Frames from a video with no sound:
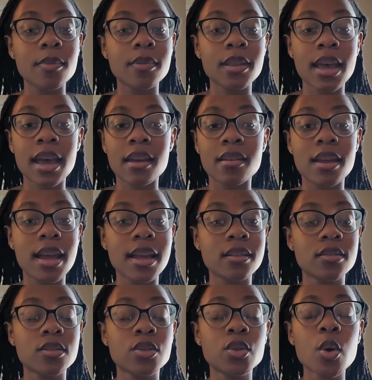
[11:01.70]
that
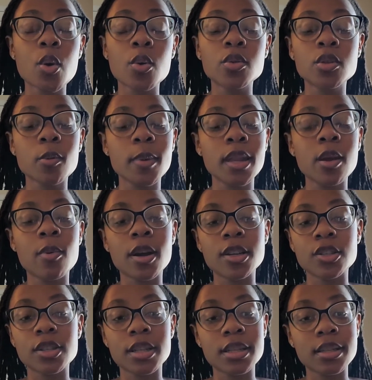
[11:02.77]
has so many
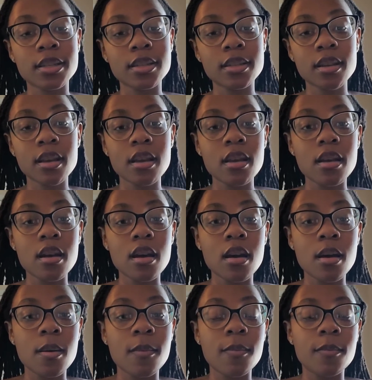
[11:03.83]
questions
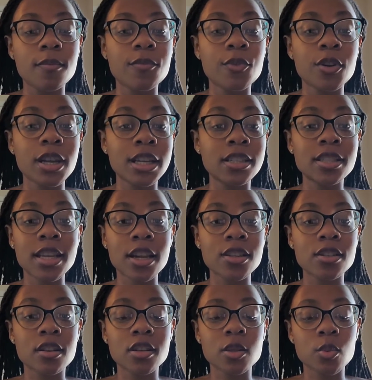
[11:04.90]
for each
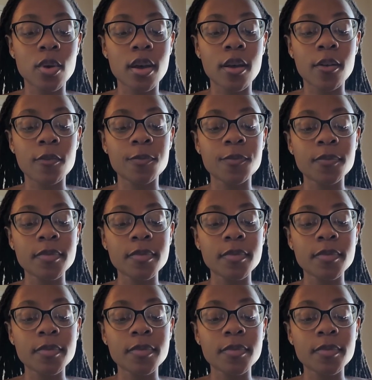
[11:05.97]
section as well.